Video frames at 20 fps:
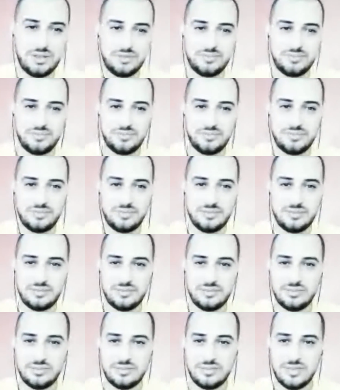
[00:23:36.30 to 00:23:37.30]

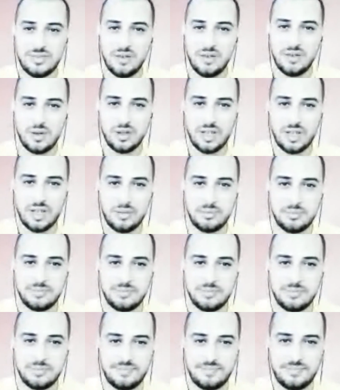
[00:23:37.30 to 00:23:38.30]
viewing.
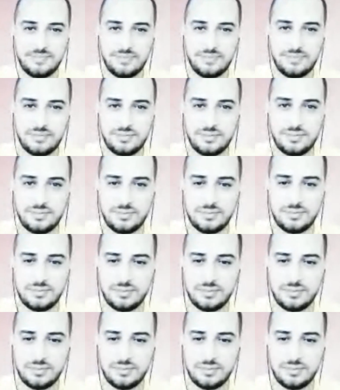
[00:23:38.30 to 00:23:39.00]
Have a good day.